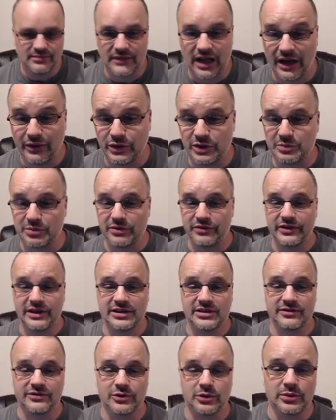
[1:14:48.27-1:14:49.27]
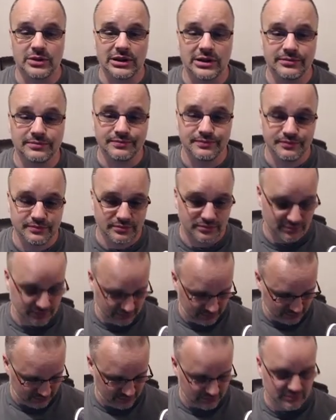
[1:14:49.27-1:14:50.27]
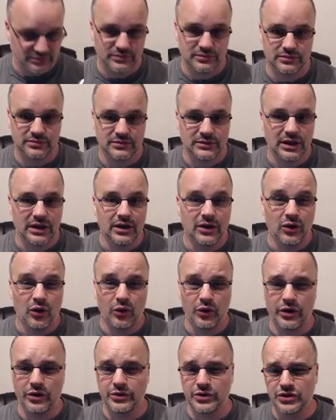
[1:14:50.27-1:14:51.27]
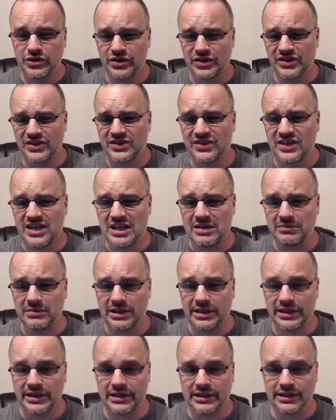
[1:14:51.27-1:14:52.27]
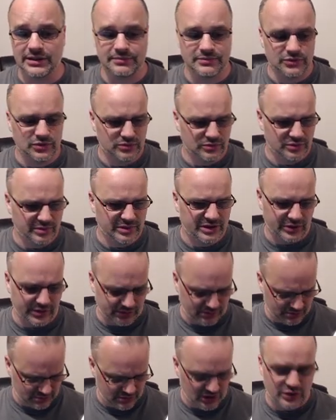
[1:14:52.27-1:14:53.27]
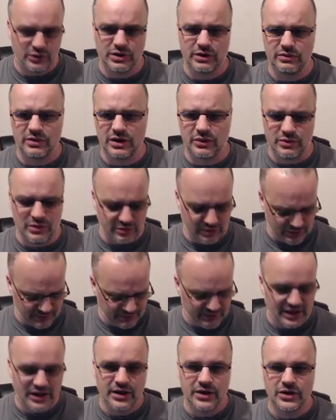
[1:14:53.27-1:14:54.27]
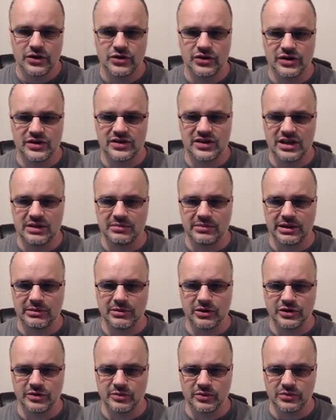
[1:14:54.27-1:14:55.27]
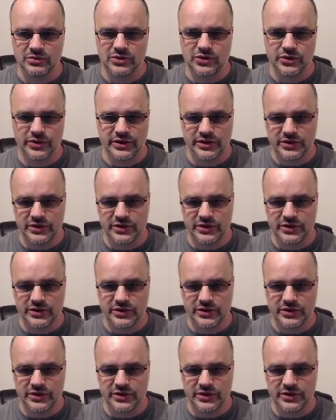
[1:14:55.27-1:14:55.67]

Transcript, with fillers: I was a professor for a while. Although you should have seen my um, oh, what am I doing? No, no, no, no, no. You should have seen my multiple choice